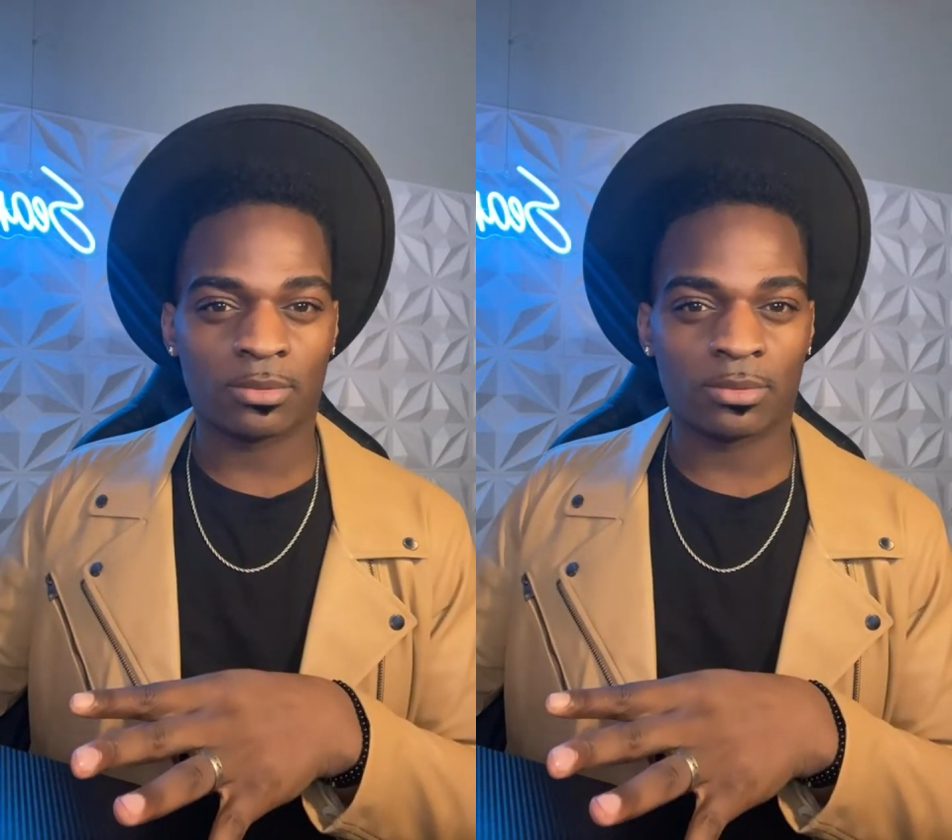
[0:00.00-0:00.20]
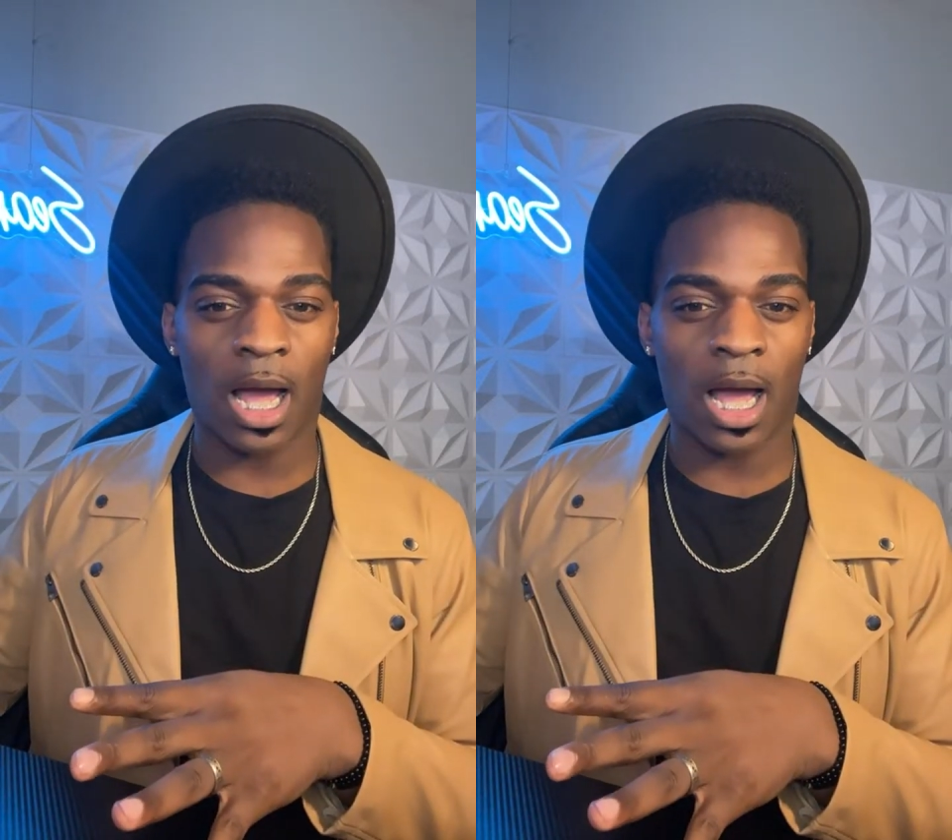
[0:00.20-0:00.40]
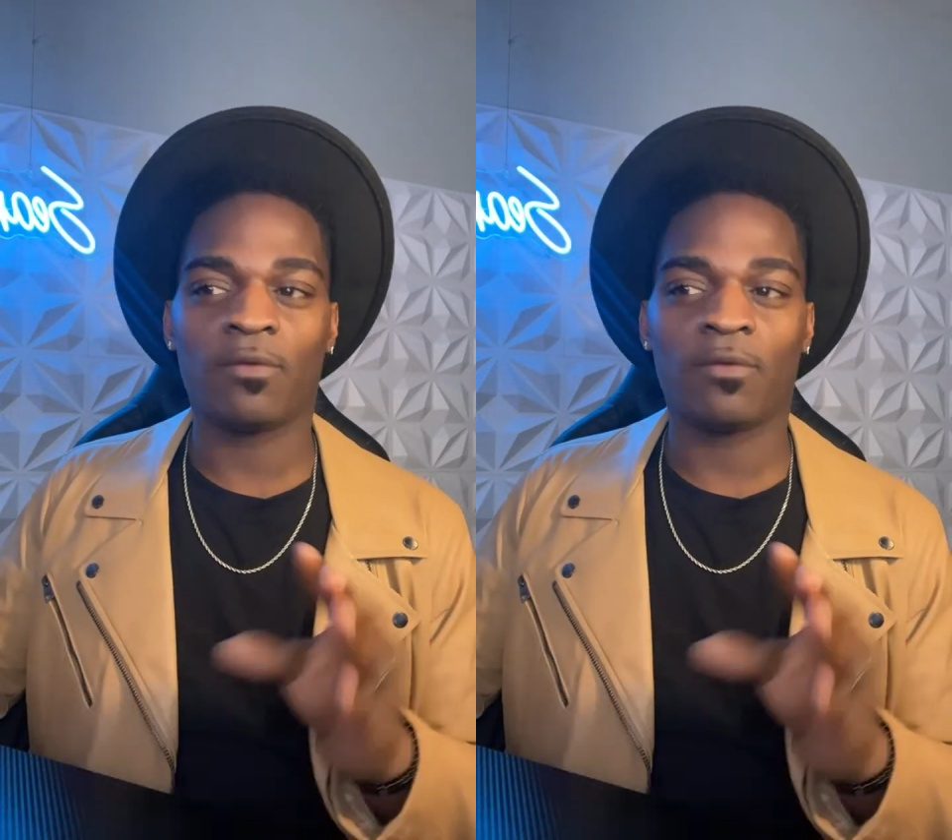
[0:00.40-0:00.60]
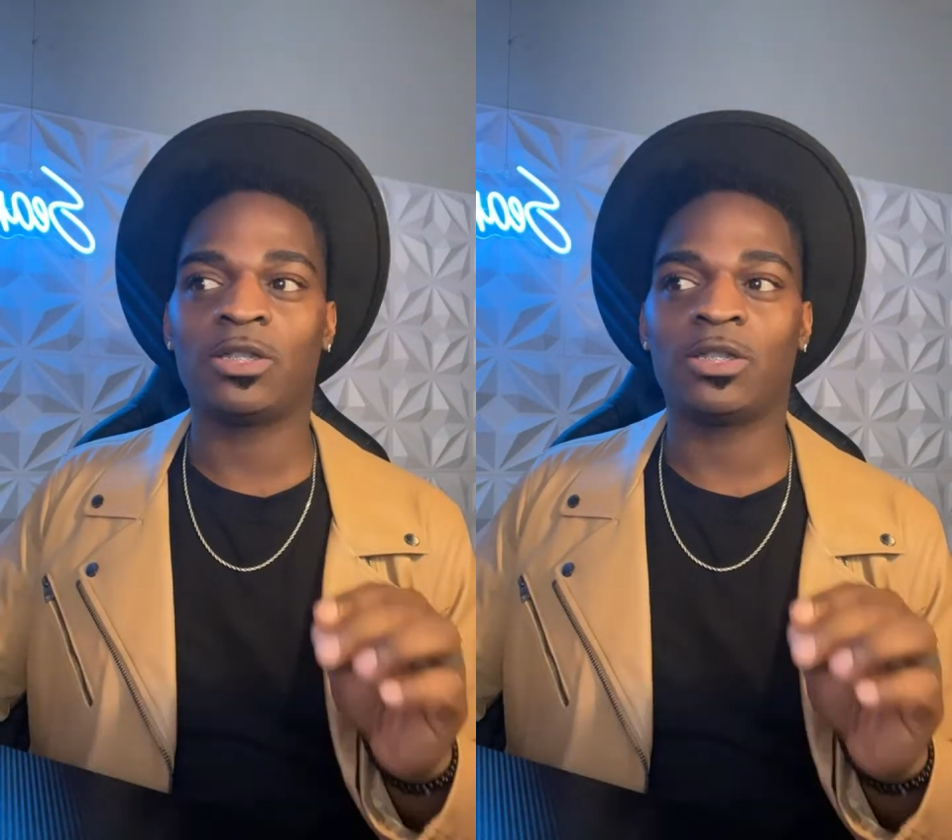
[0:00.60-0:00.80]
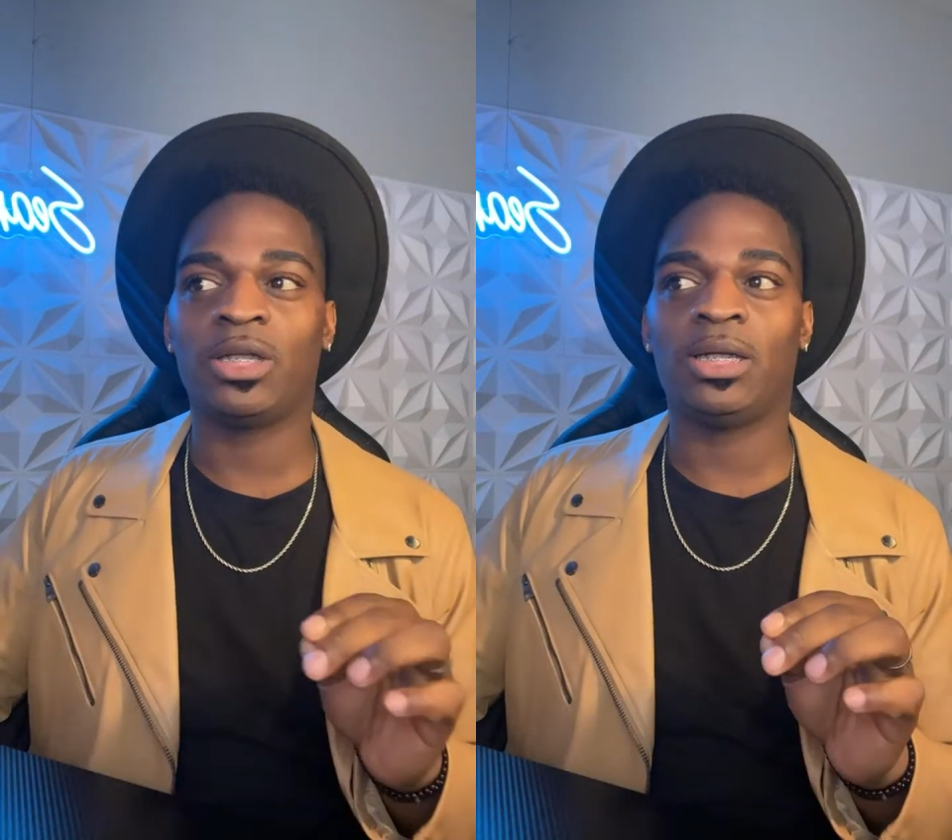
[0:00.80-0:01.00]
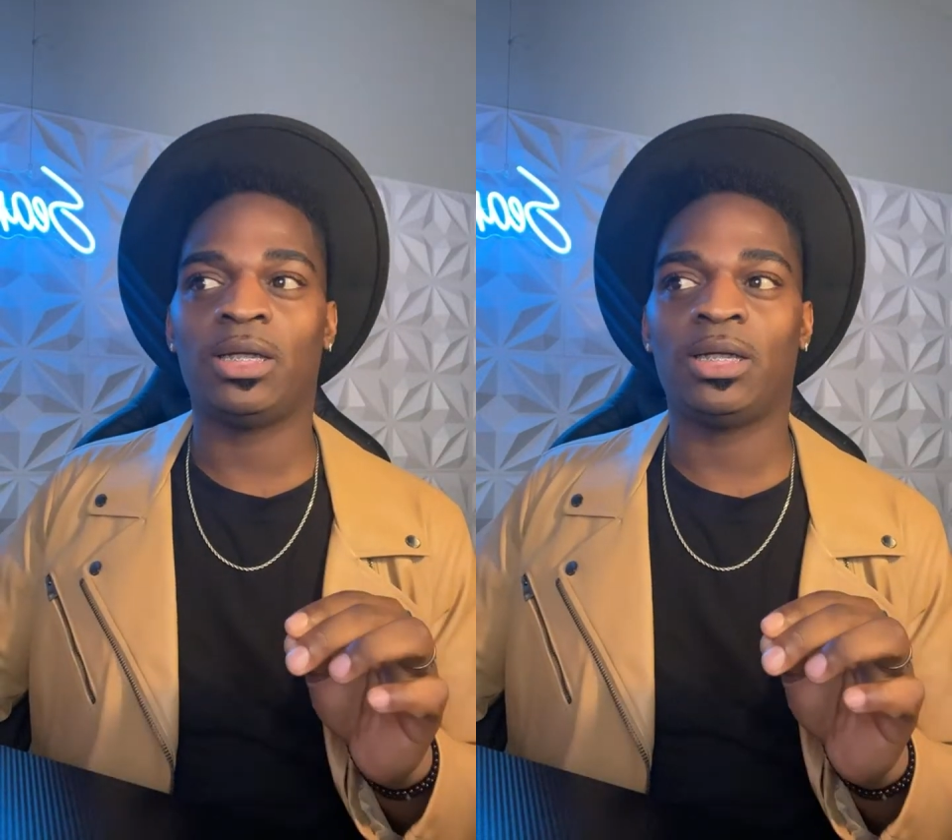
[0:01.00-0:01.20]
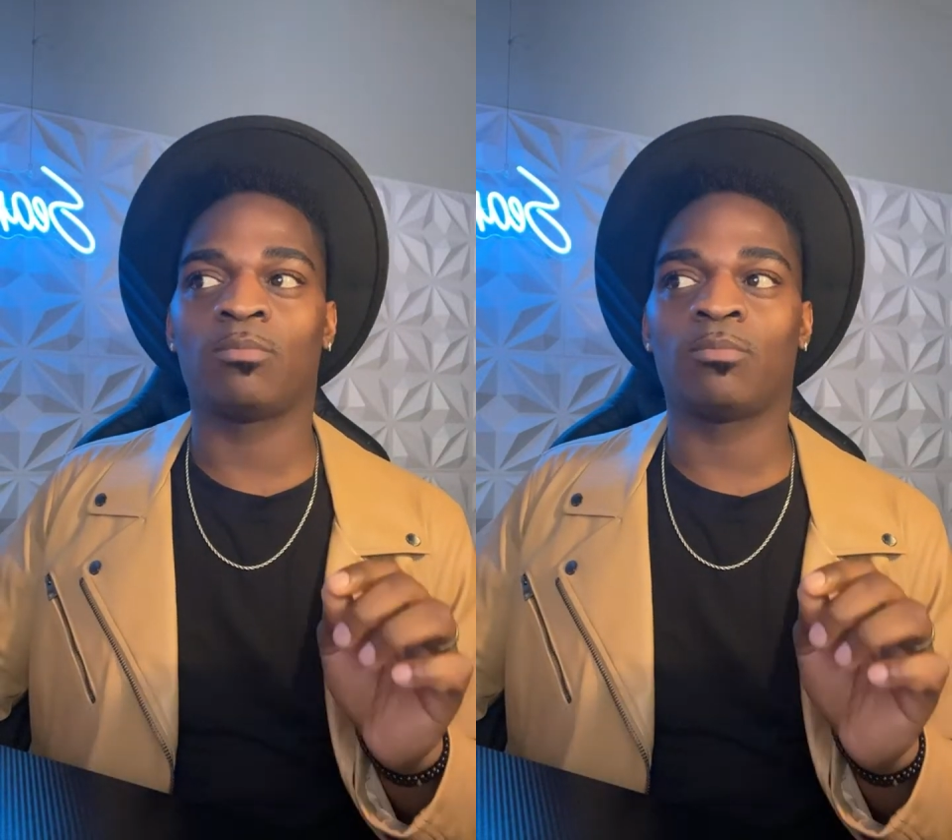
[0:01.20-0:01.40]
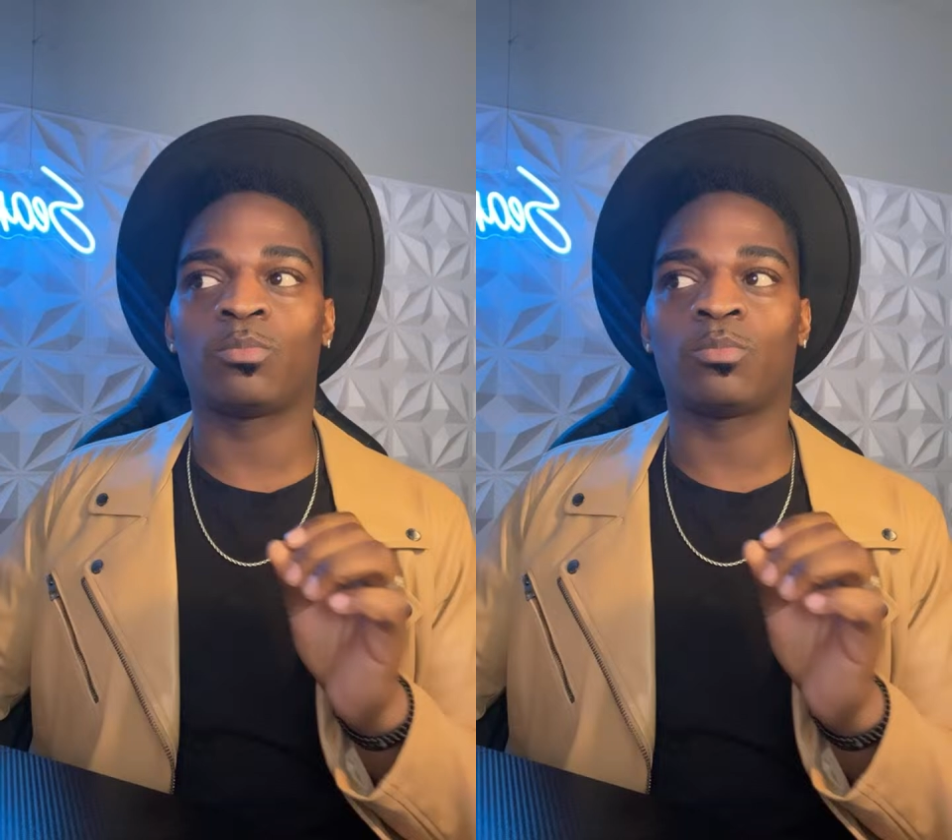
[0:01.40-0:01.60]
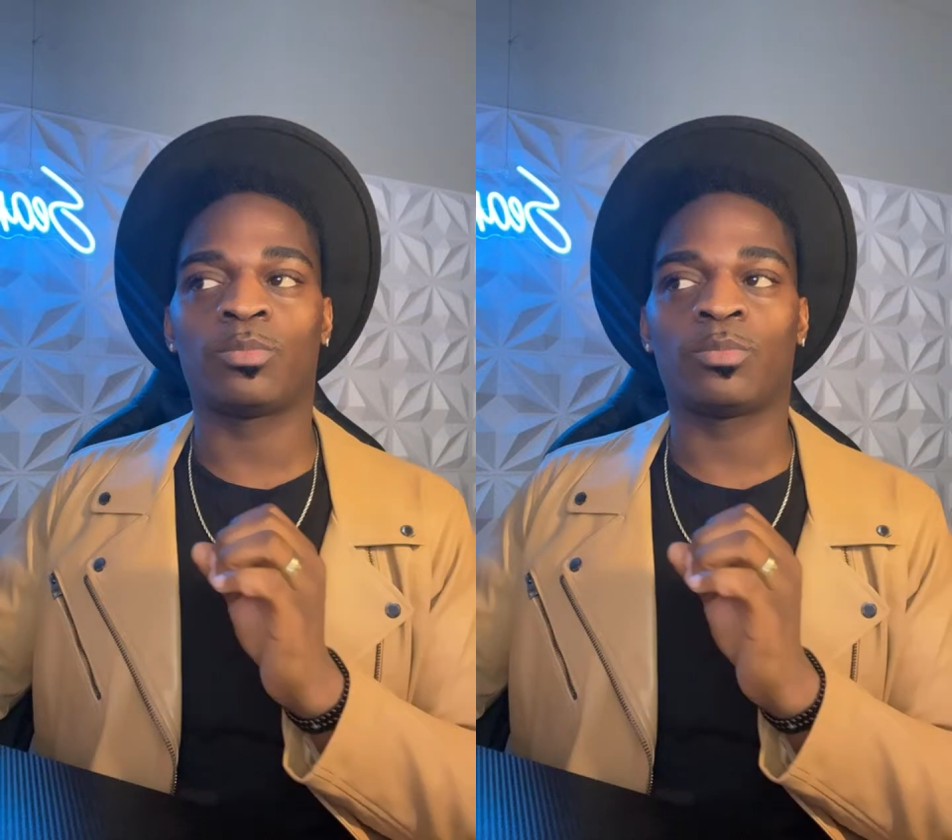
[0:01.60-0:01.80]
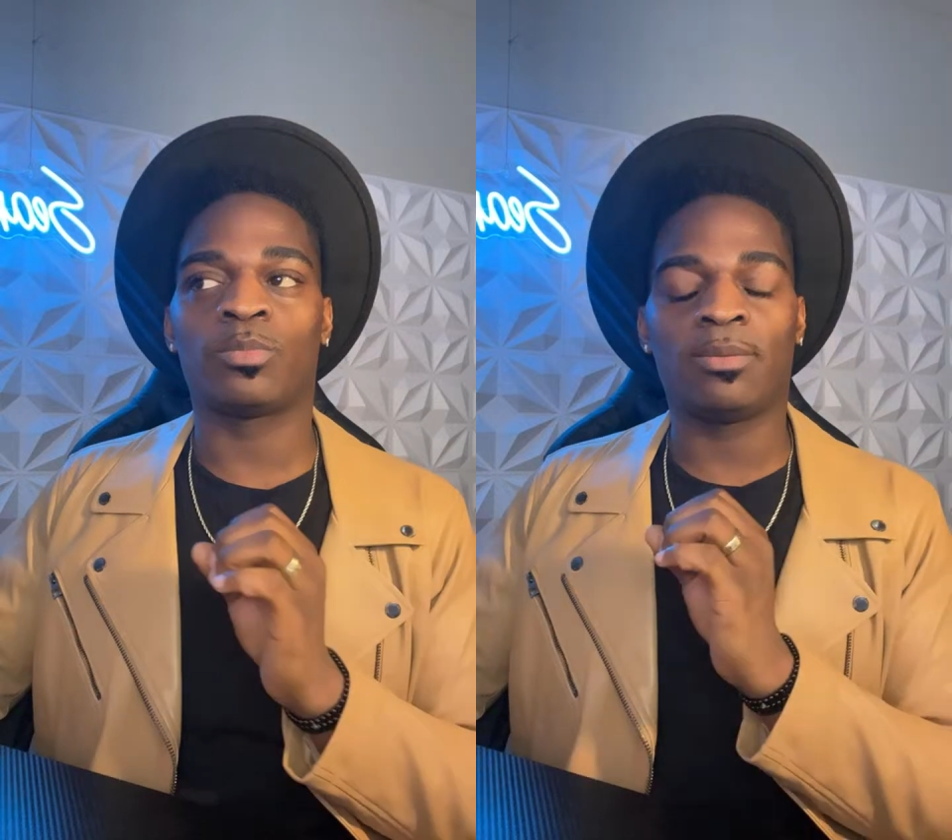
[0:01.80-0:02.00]
I don't think she
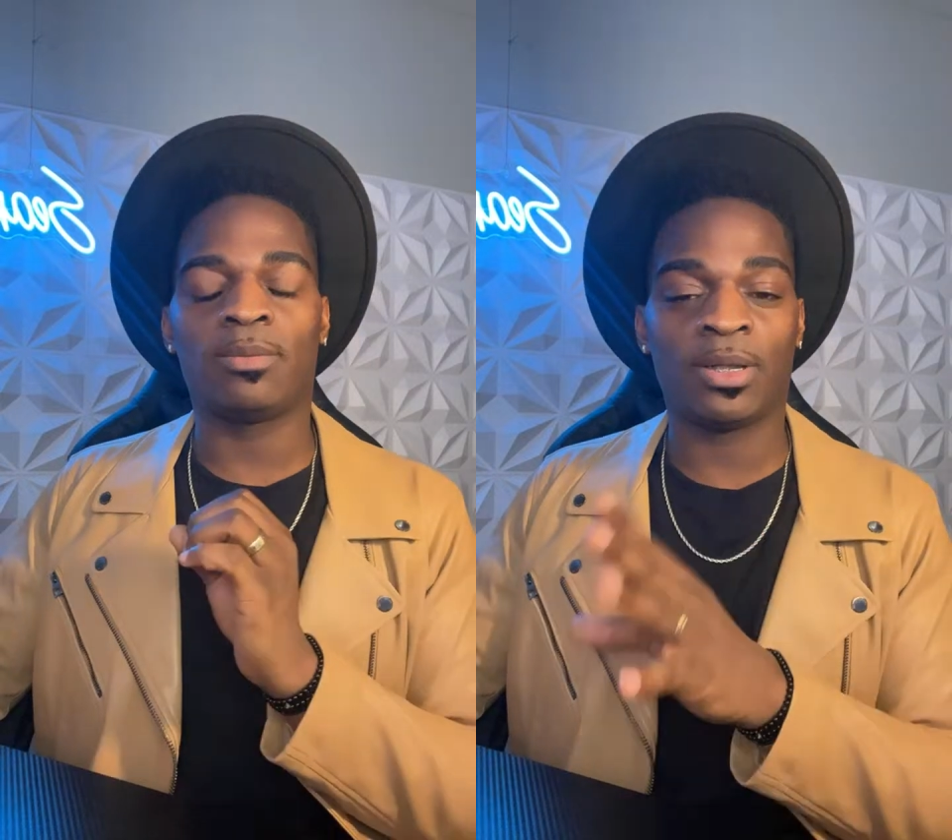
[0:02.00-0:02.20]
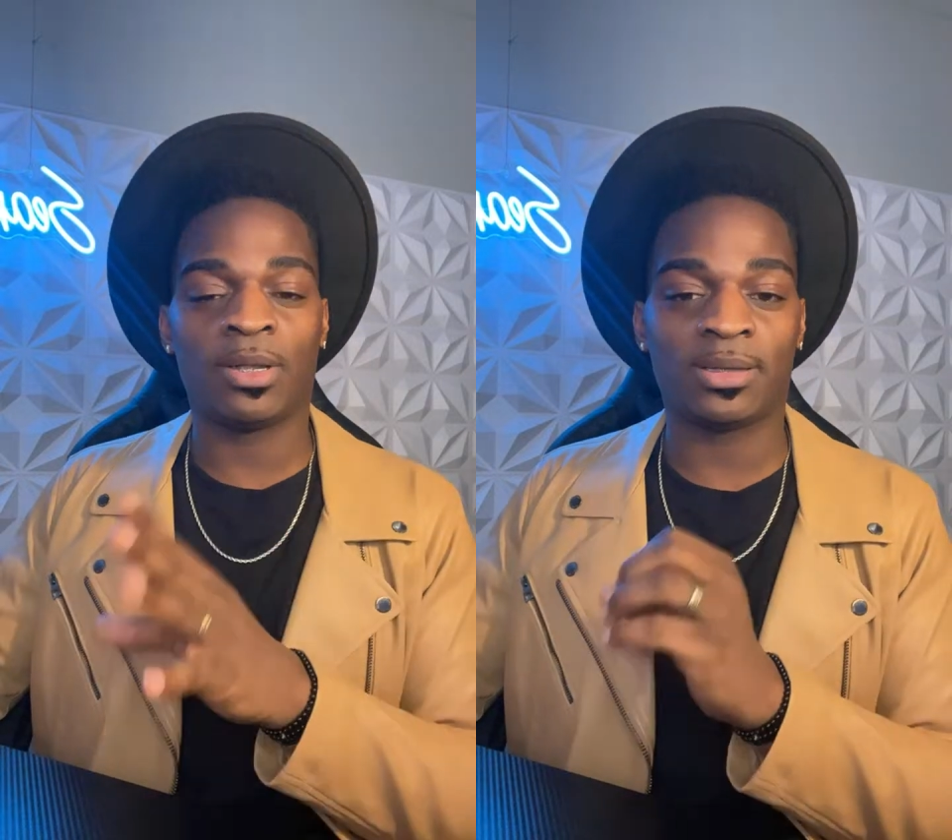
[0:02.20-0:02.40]
put